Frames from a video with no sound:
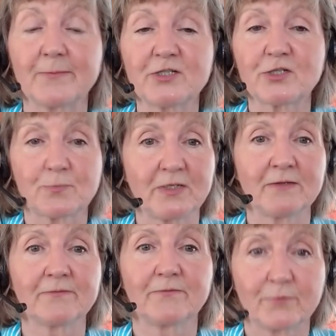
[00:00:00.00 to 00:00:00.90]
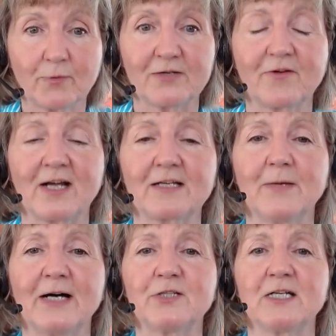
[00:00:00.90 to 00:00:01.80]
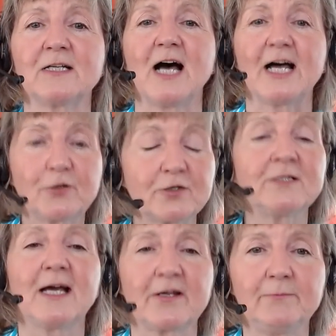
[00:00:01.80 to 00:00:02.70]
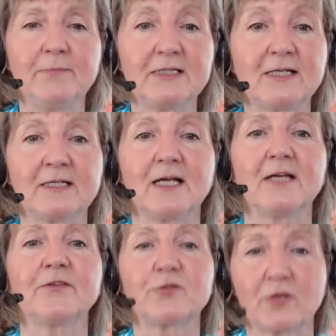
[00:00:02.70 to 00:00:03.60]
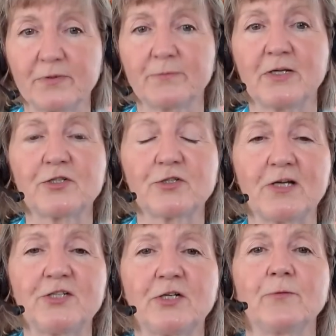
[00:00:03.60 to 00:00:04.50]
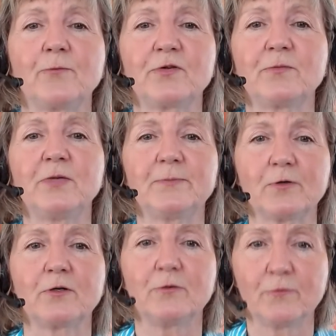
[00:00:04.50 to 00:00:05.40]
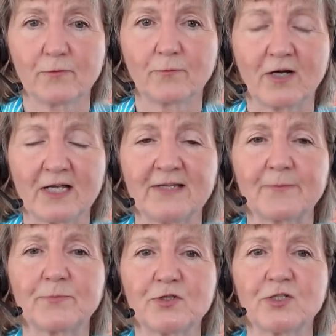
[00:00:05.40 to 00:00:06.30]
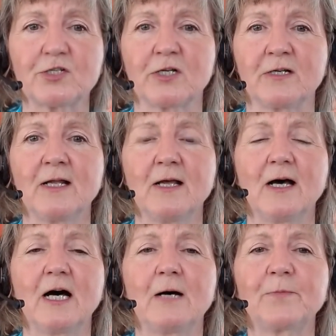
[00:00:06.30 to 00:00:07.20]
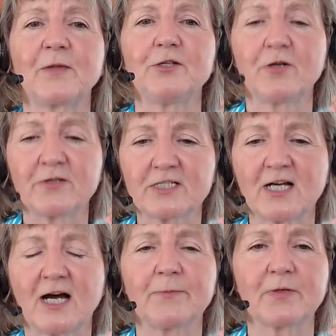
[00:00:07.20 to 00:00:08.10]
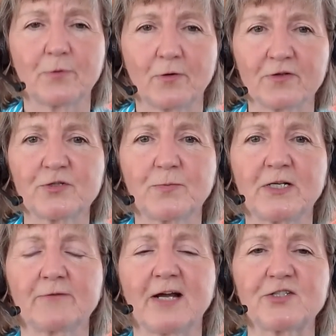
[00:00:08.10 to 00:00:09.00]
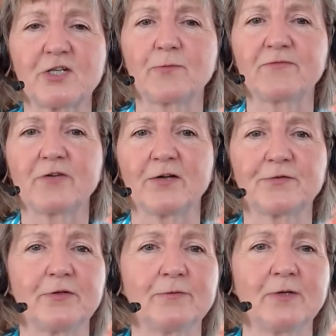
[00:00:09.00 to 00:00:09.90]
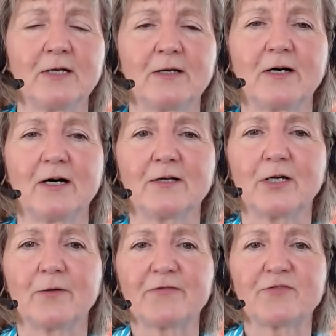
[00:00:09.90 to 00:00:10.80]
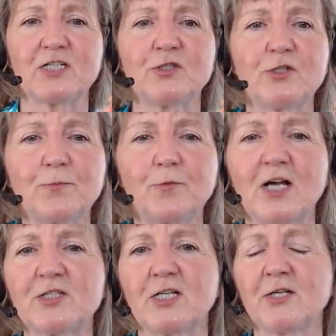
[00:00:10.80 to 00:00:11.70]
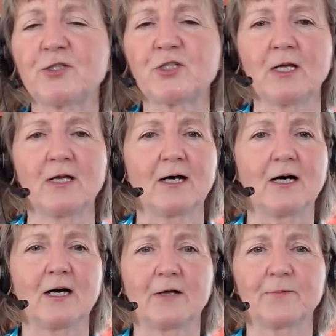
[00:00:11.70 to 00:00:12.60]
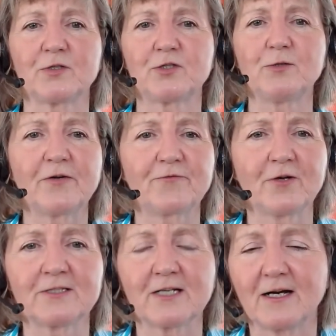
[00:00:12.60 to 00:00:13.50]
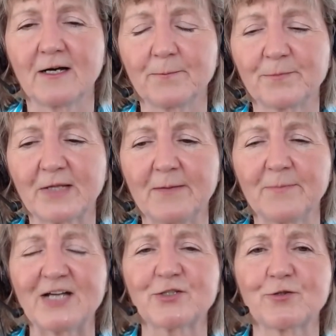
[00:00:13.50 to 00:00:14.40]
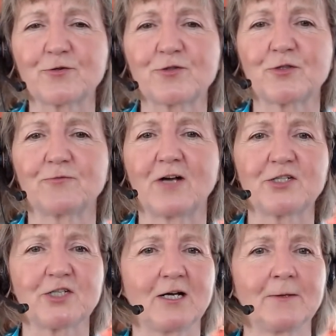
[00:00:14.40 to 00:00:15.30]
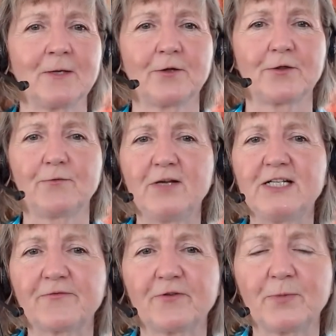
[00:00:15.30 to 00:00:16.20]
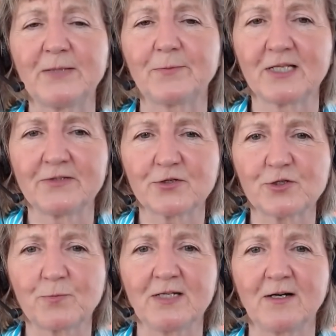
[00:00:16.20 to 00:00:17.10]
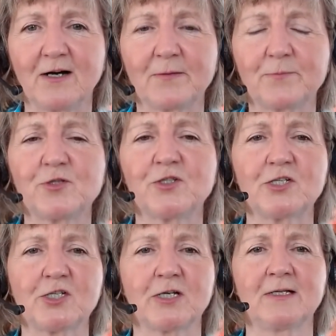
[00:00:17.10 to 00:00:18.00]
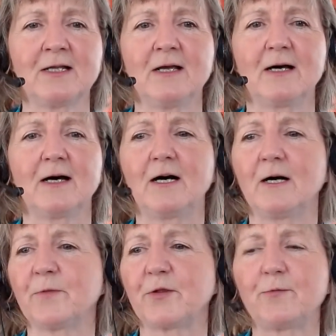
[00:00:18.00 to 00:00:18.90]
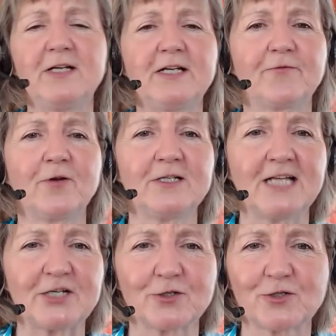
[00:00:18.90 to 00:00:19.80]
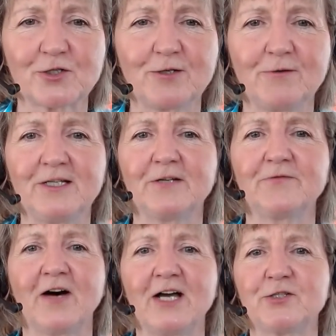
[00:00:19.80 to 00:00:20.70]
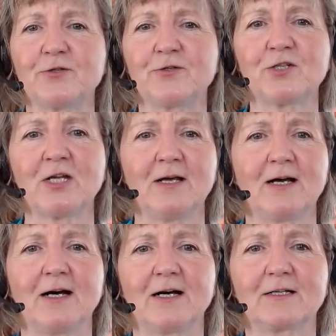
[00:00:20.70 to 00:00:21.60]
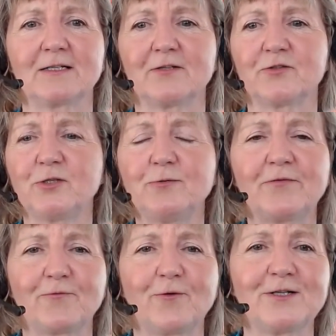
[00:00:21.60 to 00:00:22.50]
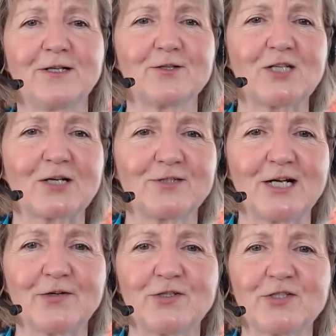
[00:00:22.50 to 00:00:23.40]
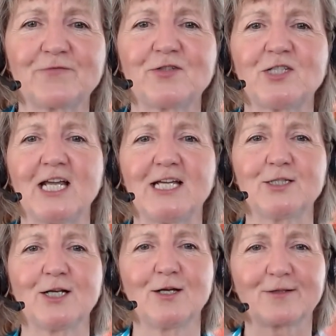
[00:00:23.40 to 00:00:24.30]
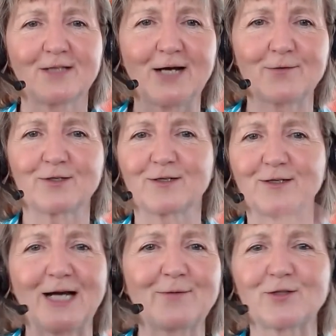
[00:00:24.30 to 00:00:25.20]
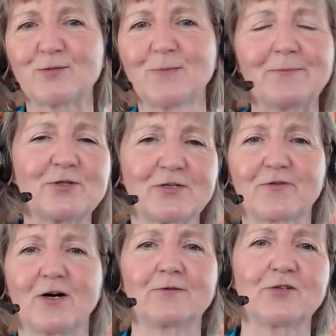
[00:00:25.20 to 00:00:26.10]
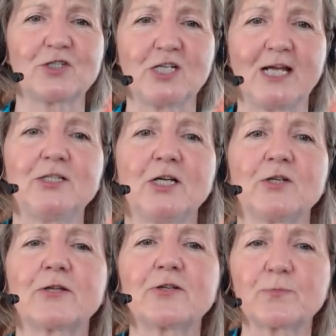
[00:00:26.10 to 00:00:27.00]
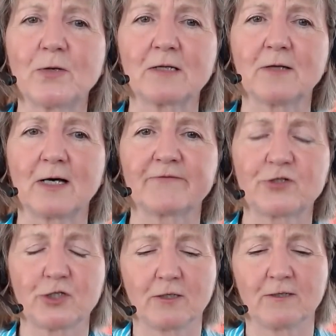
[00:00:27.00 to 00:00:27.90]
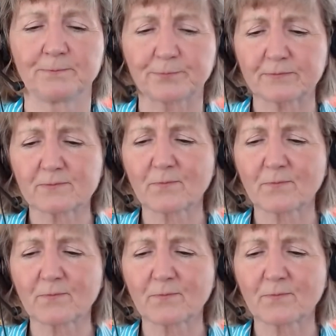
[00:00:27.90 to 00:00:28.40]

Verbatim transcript: Let me just be quite frank about it. I couldn't get a meeting in the Trump administration with the people who were in that position. Um, during the time that Paul has been arrested, we've gone through, uh, you know, we've seen two presidents, uh, two different um, ambassadors to Russia, three different people in the Speha position, um, three different national security advisors. Uh, two different secretaries of state, count countless members of Congress changing. So there's been a lot of churn.